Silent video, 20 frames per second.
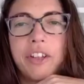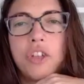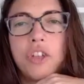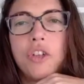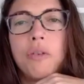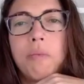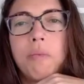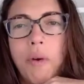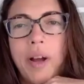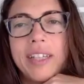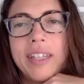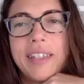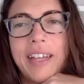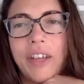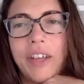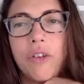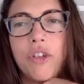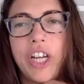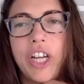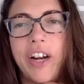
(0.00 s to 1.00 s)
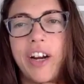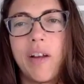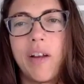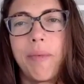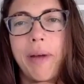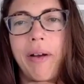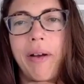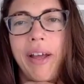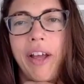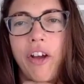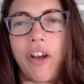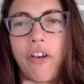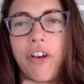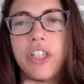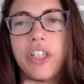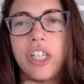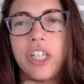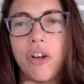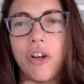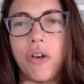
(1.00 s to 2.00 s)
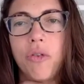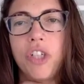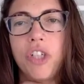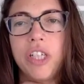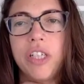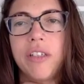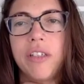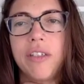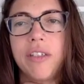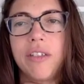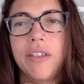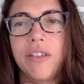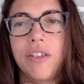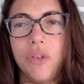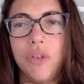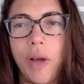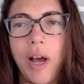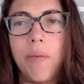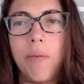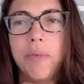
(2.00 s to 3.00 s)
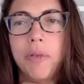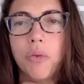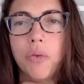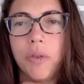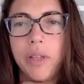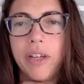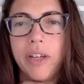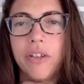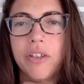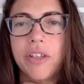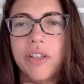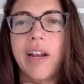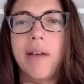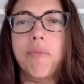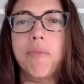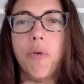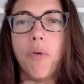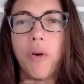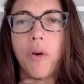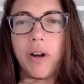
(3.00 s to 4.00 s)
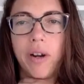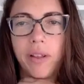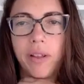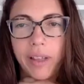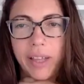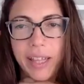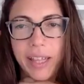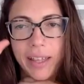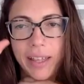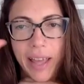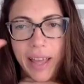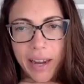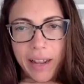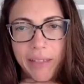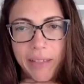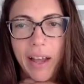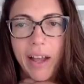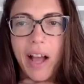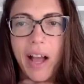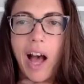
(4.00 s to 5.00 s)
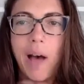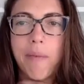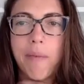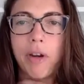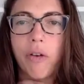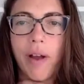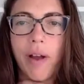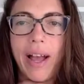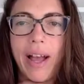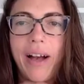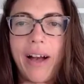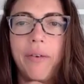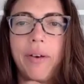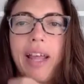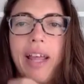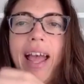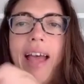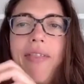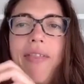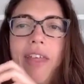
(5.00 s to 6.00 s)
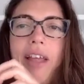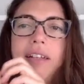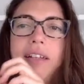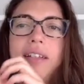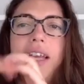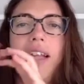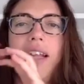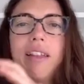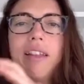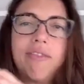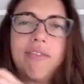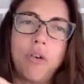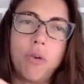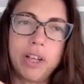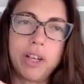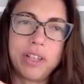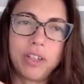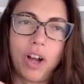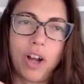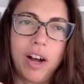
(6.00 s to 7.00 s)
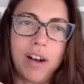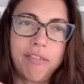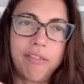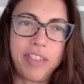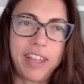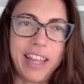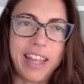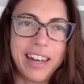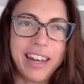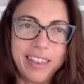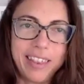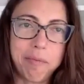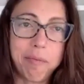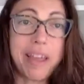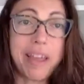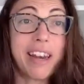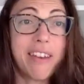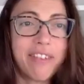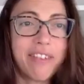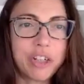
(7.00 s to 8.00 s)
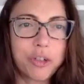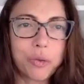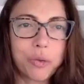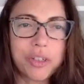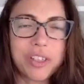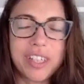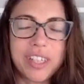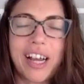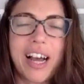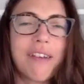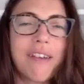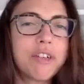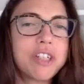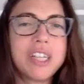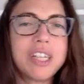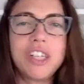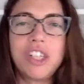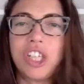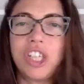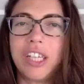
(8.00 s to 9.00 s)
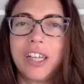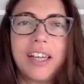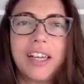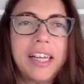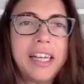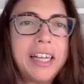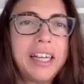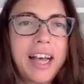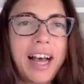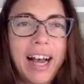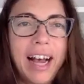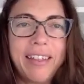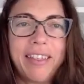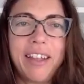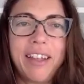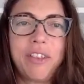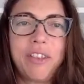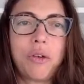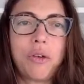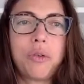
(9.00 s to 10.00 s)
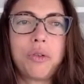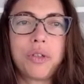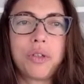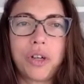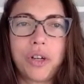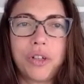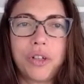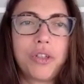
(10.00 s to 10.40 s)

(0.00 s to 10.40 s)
two points that you shared about encouraging coaches to help school leaders get on board, getting that common ground, and then take the focus off the, the individuals in the conversation, I think yeah. are